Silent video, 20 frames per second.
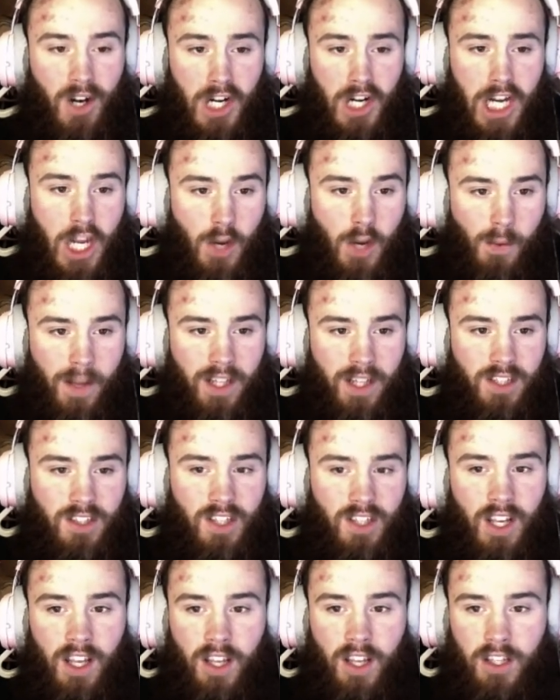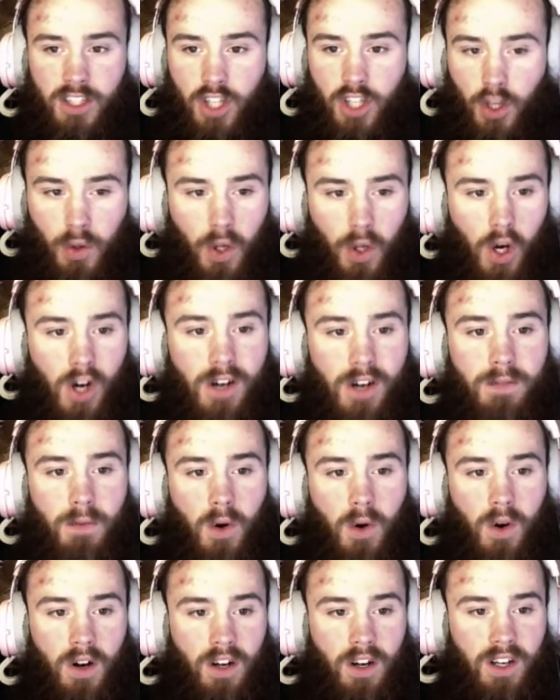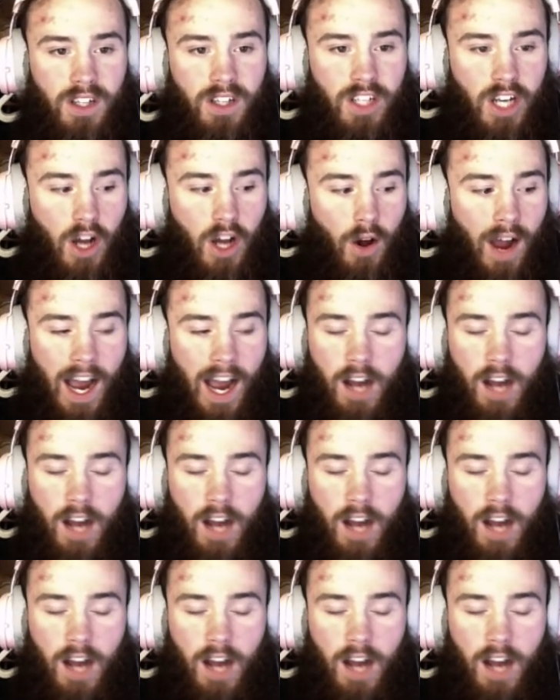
humans, to learn more. You know, how